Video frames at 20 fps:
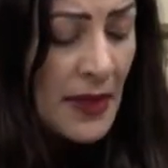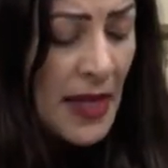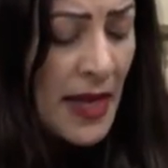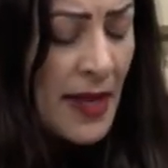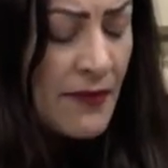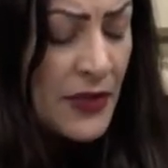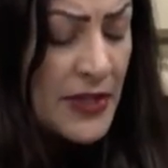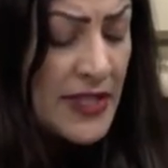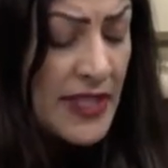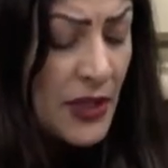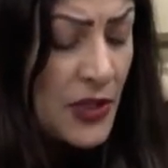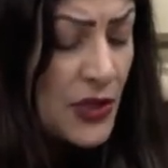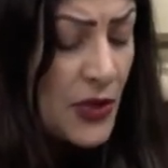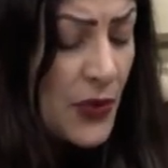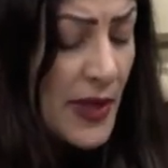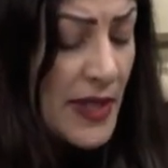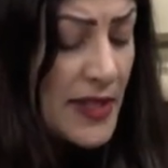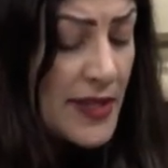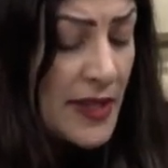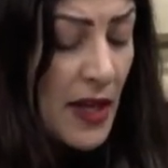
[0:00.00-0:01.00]
And for
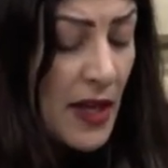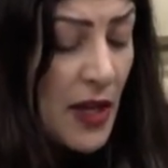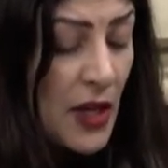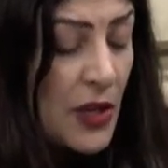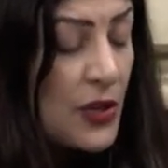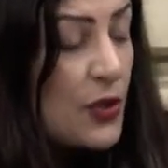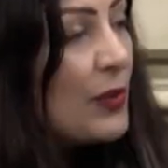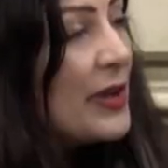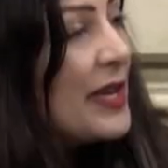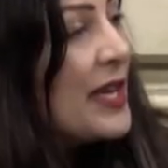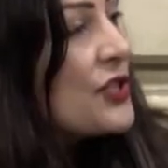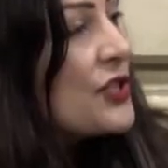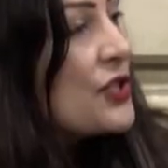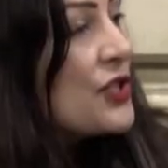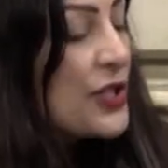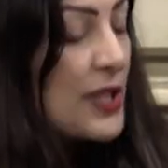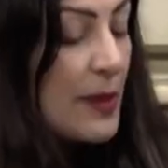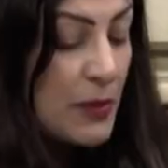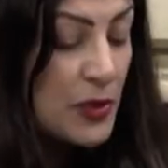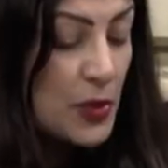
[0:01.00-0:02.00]
centuries, the
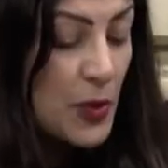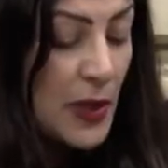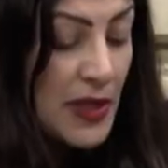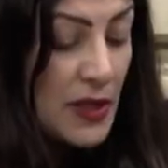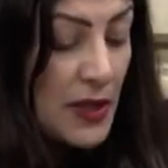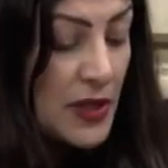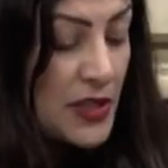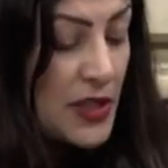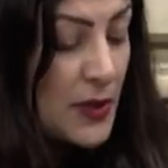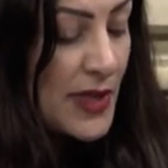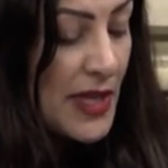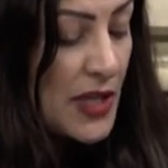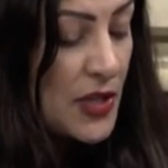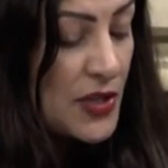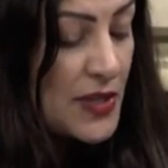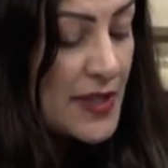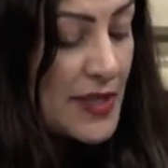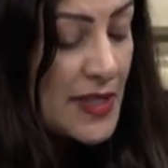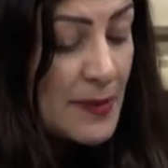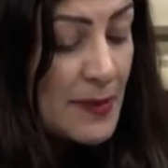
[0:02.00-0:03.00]
relationship between our
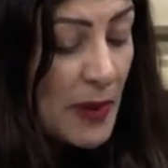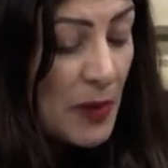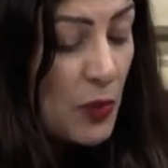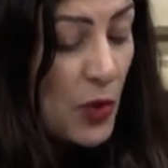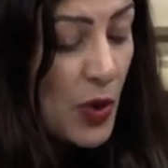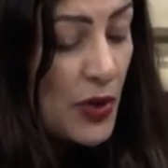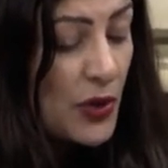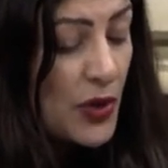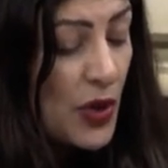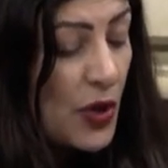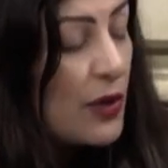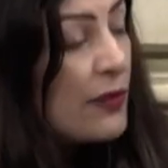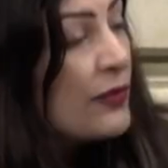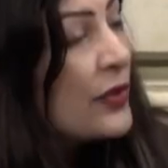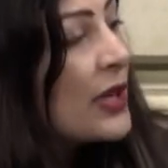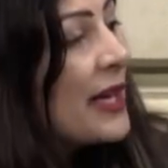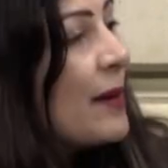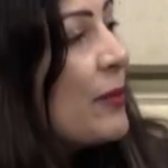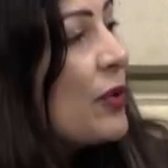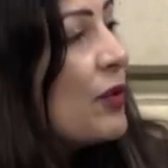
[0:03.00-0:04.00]
nations has been one of
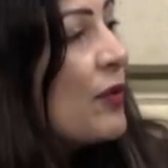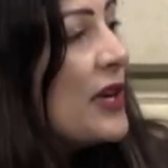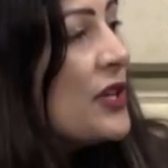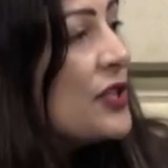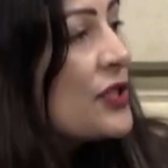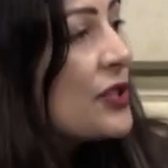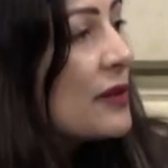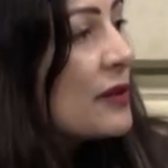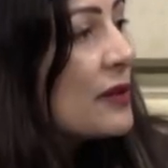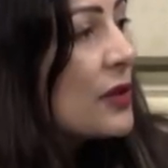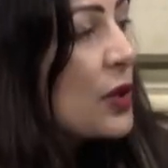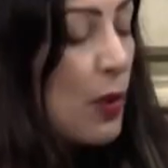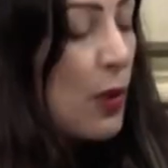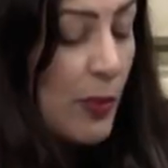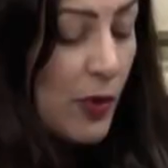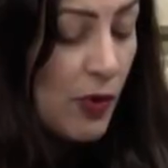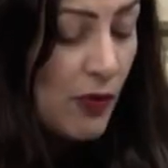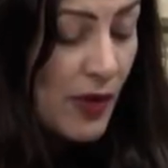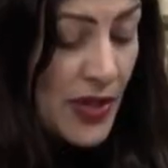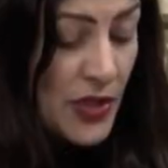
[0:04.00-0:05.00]
collaboration,
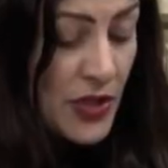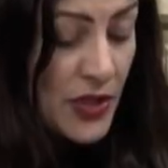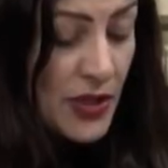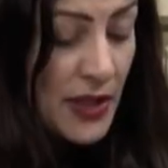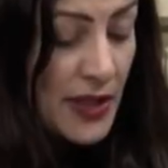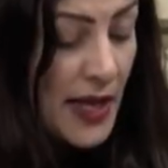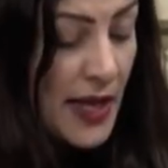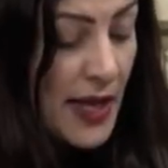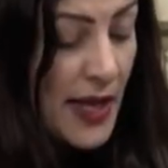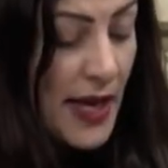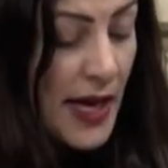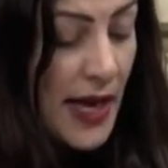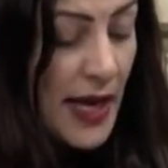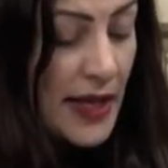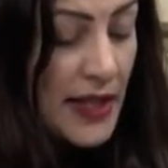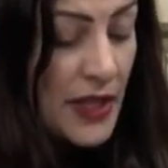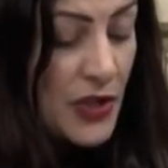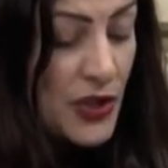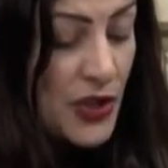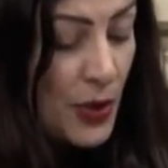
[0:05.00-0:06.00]
cooperation
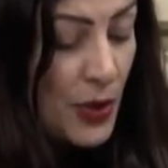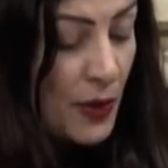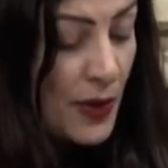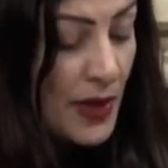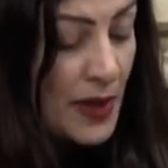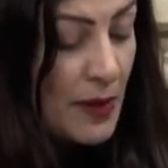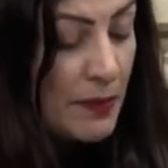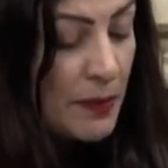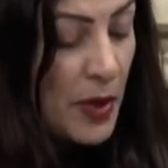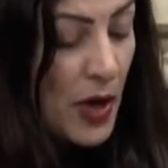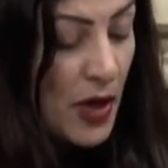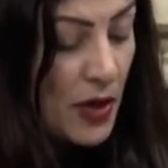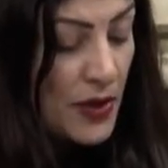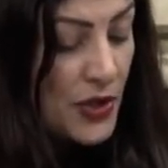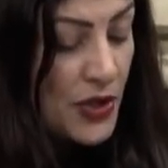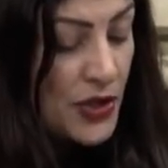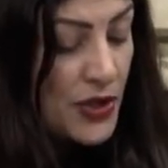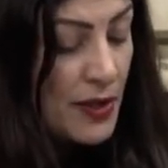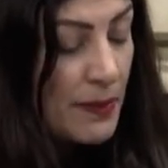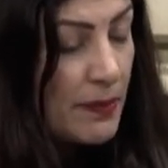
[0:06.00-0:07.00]
and enduring
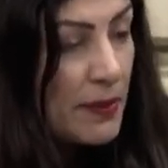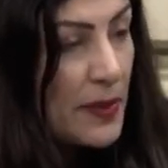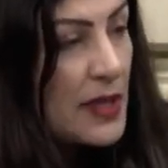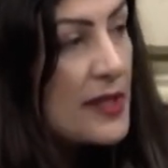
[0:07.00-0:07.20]
partnership.